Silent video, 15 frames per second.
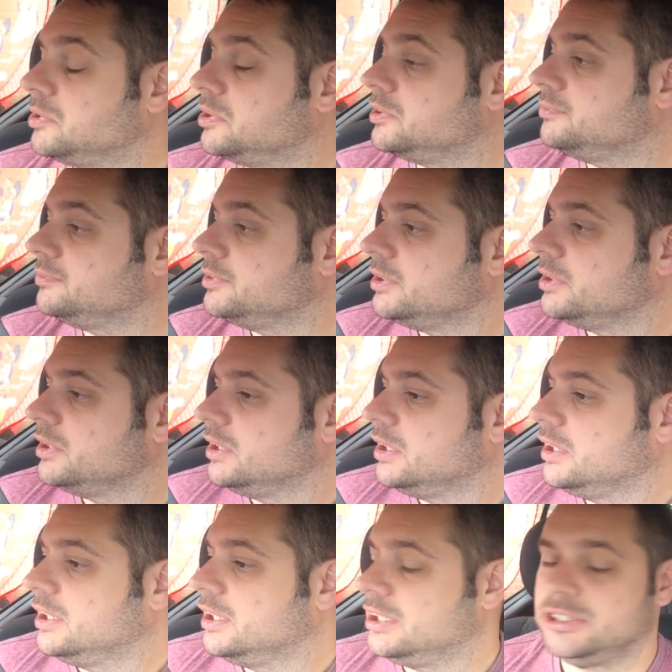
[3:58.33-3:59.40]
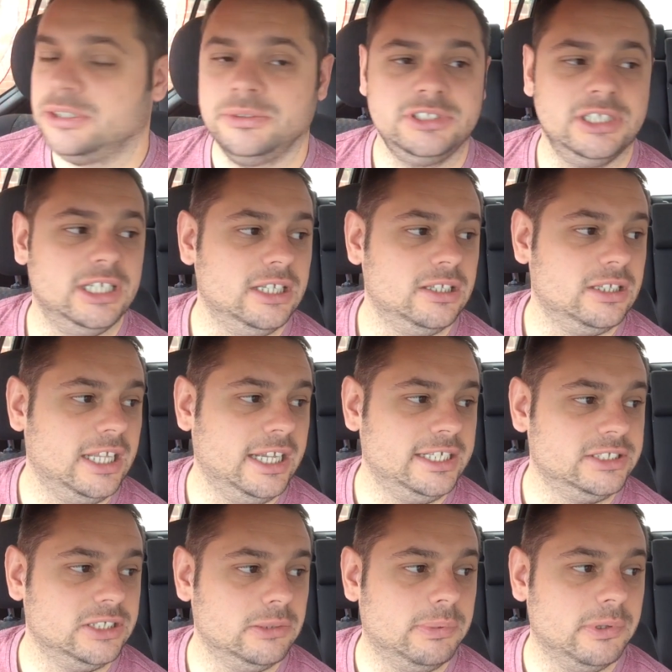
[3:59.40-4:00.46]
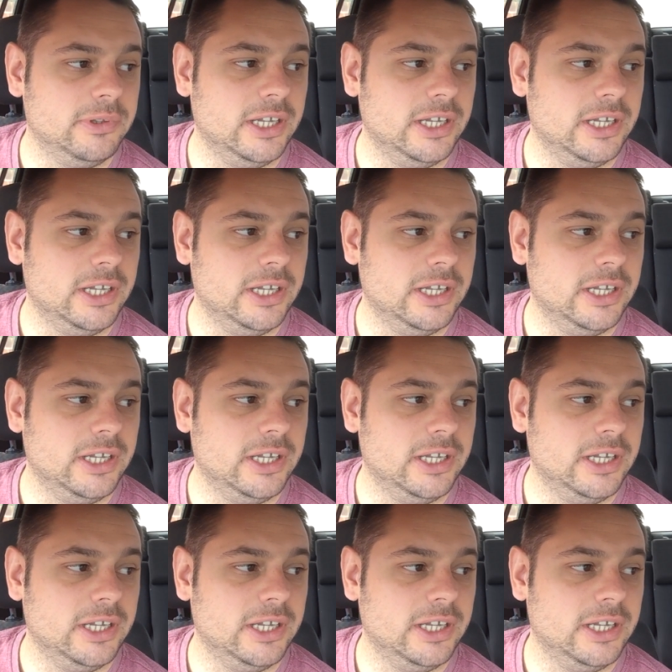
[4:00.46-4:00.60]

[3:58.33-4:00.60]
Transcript: but as I was a little late up